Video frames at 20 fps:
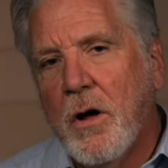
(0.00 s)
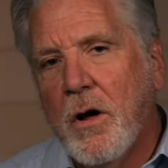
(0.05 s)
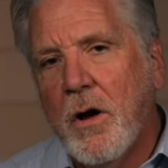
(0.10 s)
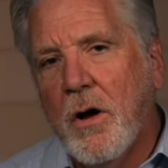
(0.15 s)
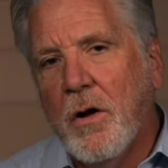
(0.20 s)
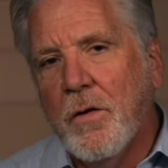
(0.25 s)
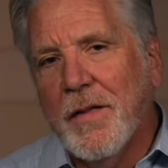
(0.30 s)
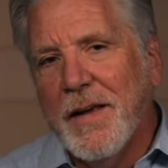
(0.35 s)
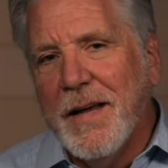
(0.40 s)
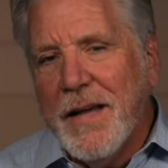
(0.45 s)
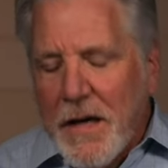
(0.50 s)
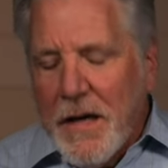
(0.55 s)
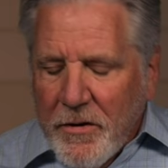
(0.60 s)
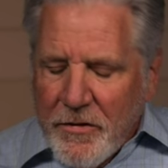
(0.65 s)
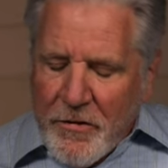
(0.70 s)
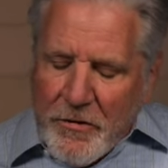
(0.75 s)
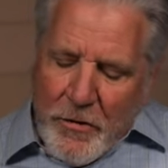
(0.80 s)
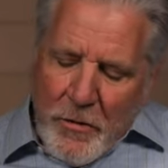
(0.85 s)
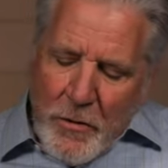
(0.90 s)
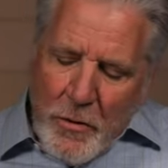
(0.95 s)
on the
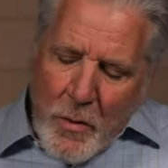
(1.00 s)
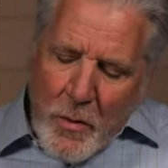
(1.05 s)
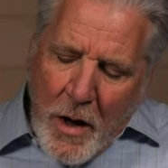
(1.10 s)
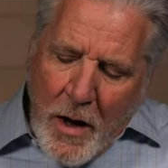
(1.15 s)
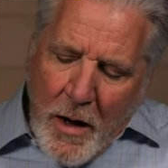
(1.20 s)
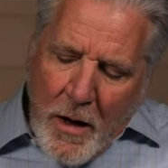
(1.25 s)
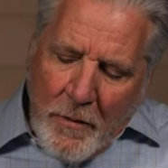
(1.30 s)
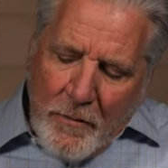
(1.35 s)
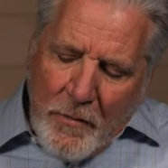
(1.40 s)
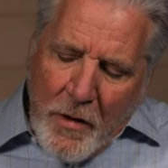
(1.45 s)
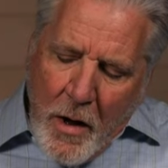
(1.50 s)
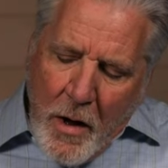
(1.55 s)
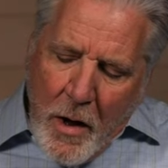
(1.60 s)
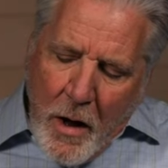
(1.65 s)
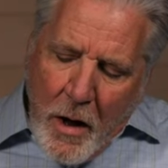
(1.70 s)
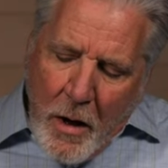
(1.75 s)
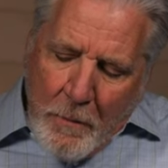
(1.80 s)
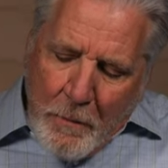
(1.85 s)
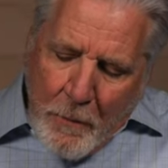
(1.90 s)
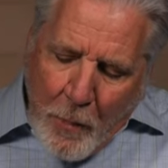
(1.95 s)
issue of
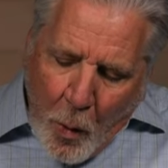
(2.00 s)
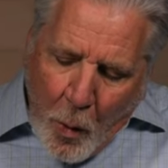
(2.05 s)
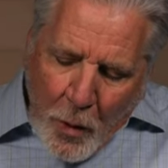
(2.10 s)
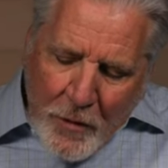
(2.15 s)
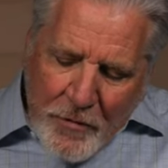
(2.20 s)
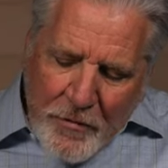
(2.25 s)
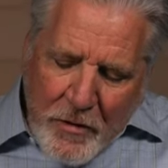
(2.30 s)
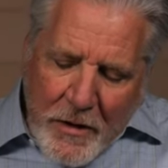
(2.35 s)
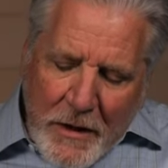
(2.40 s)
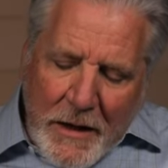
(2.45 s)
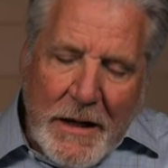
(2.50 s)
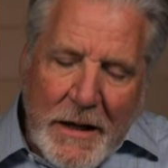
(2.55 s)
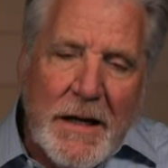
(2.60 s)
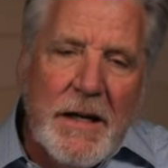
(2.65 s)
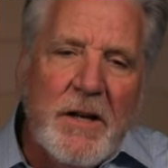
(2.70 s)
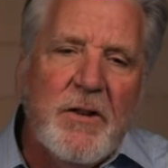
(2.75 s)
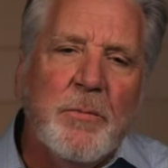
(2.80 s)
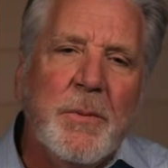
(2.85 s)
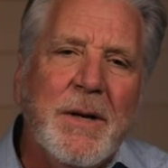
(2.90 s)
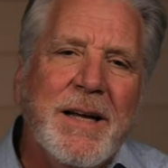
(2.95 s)
abortion
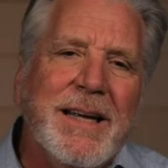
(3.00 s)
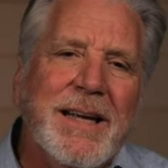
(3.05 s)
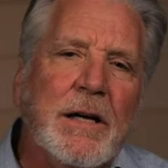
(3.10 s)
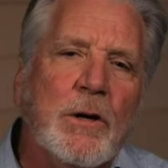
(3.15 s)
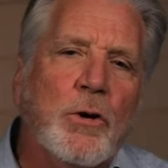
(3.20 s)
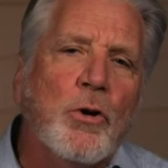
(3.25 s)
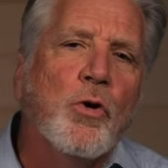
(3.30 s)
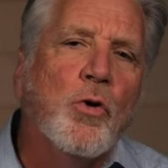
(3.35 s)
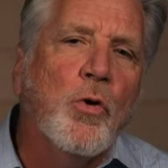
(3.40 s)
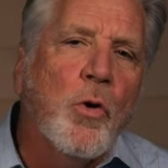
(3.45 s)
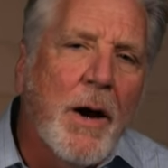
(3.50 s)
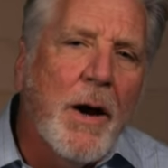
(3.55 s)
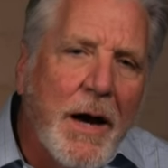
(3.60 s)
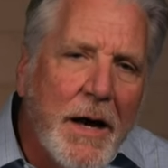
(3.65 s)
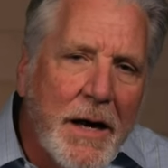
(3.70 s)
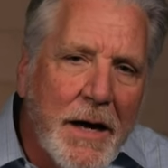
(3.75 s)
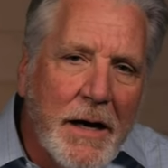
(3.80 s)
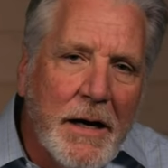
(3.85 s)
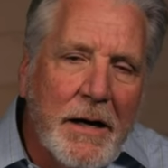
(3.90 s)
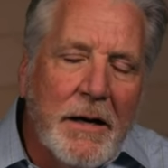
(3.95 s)
needs to be
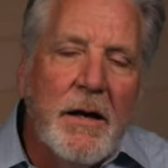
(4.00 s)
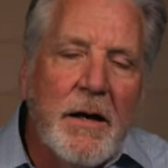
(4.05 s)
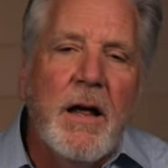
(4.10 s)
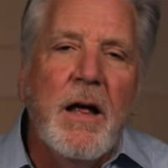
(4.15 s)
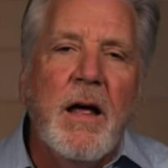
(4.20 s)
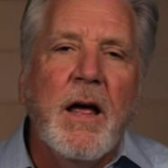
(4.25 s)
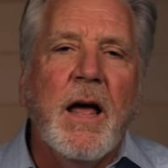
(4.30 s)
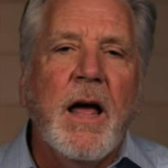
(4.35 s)
ingrained